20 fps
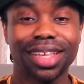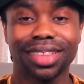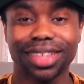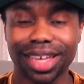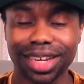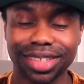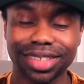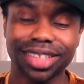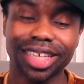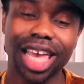
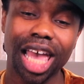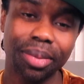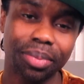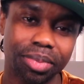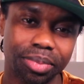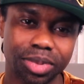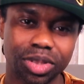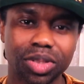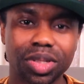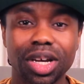that is
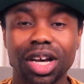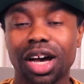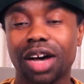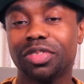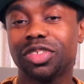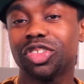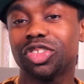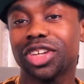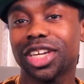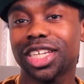capable
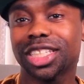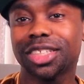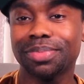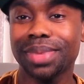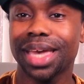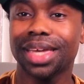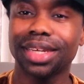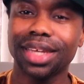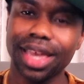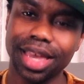of
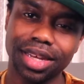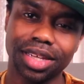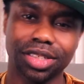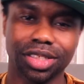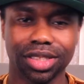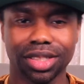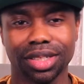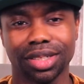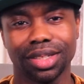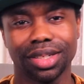transmitting energy